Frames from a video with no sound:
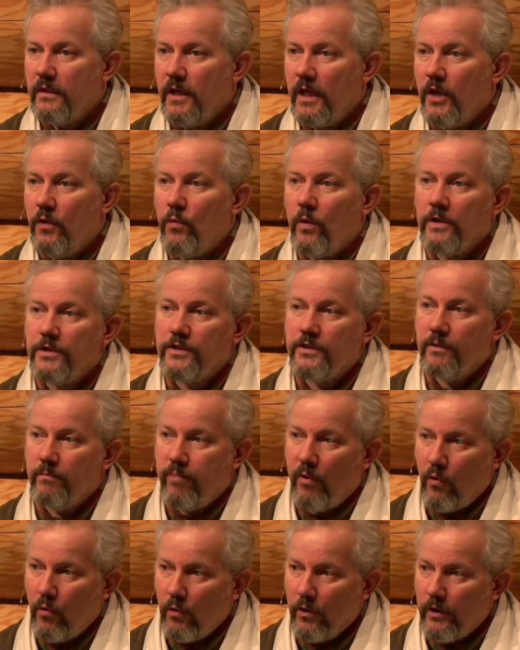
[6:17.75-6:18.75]
He wants the
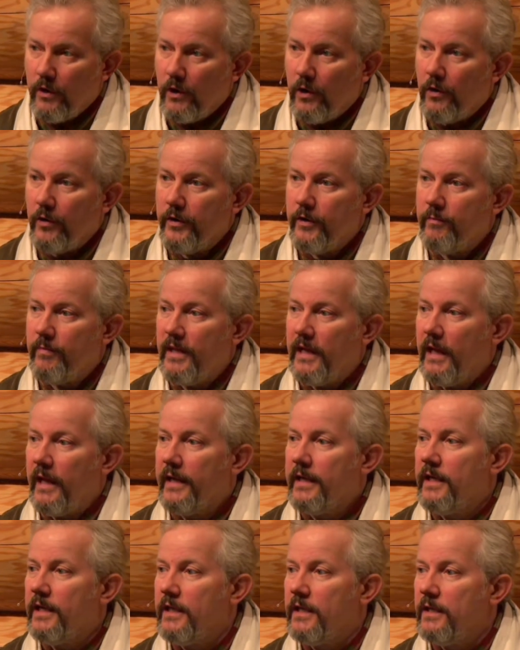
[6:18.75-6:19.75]
poor to learn to be
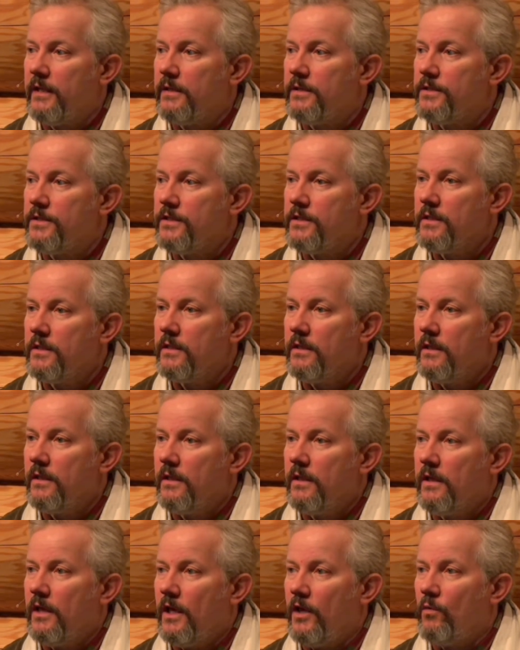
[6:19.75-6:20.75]
like he is.
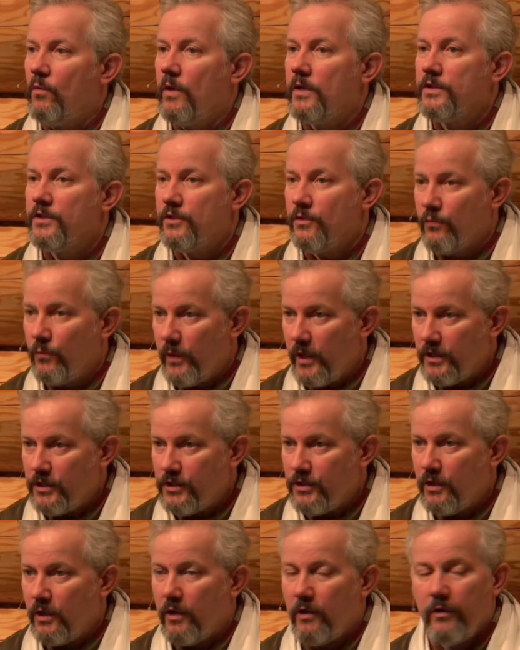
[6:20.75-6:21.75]
He wants the
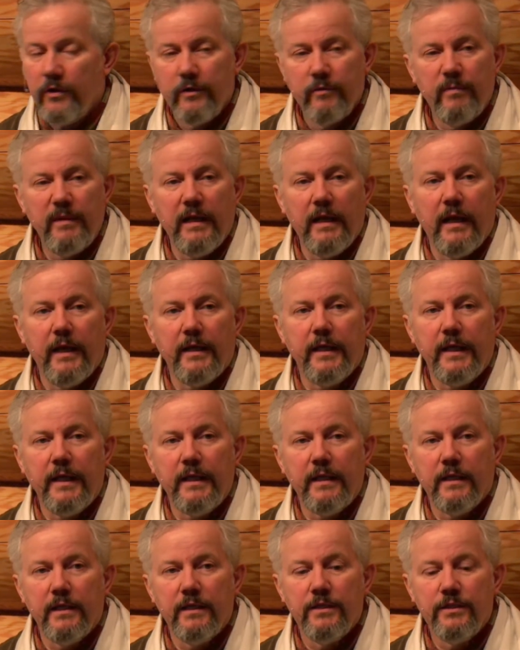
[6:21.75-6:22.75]
rich to learn to be like
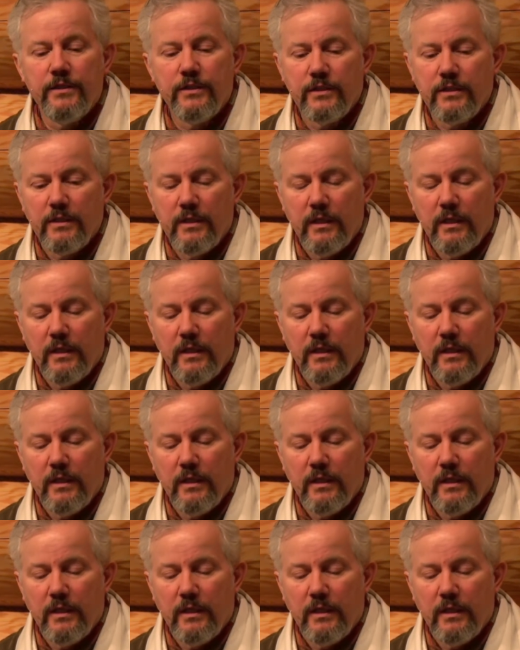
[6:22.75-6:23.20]
he is.